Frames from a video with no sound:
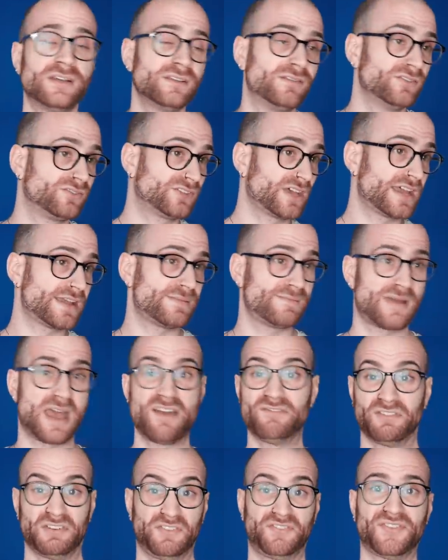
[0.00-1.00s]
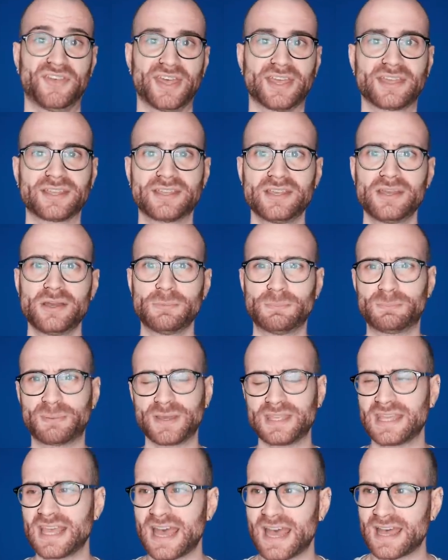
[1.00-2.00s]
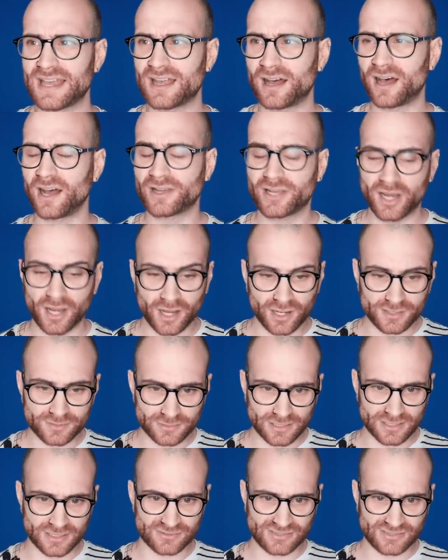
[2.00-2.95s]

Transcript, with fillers: the same everything, but yet I can't